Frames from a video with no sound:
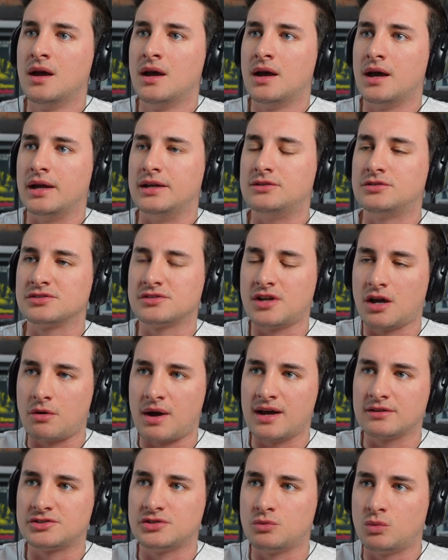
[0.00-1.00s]
he doesn't know how
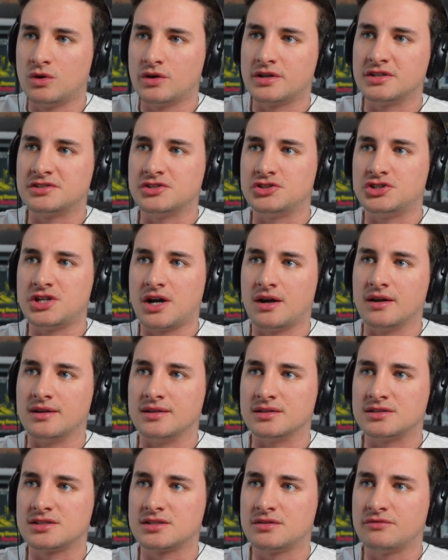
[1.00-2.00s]
to work as a
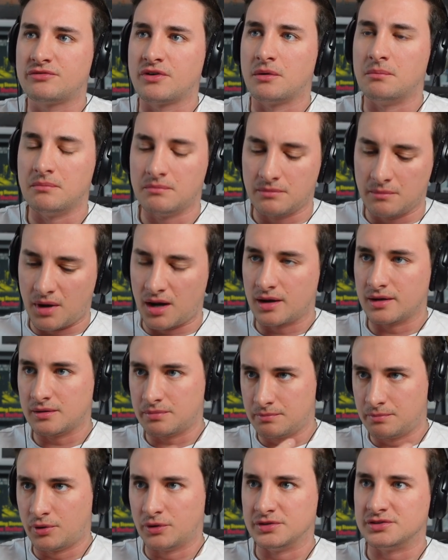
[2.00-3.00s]
giant from my
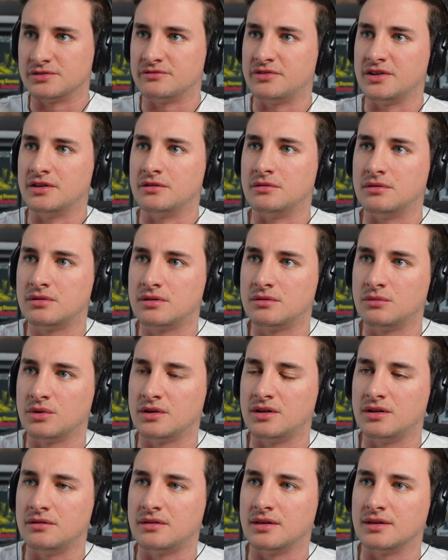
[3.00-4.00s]
point of view. What do
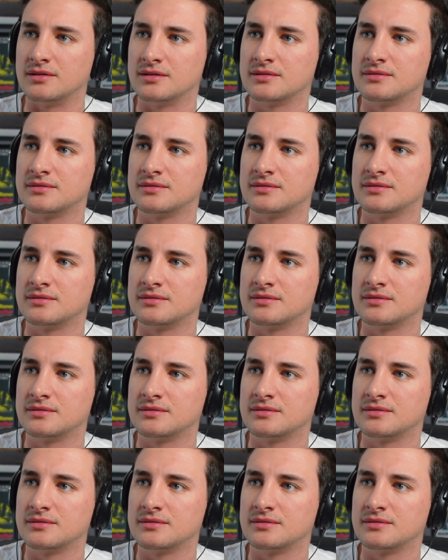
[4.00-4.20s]
you think?